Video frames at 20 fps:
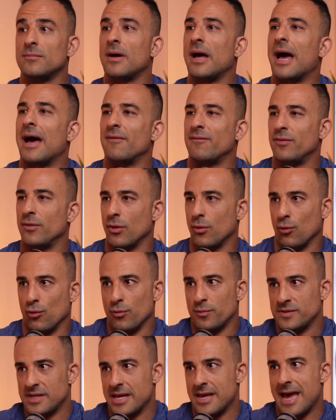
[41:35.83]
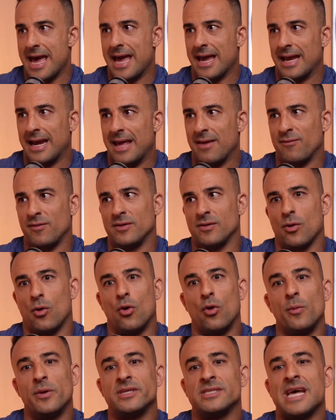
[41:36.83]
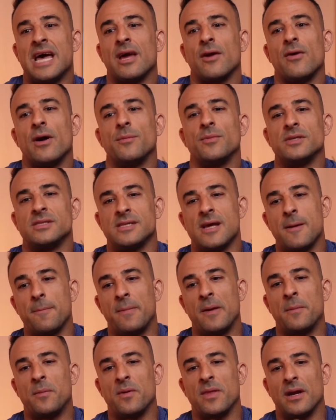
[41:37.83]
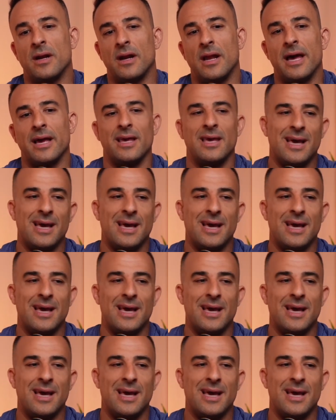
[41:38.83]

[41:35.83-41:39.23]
Have the groups that you're hanging out. If you always hang around with the same people that are like,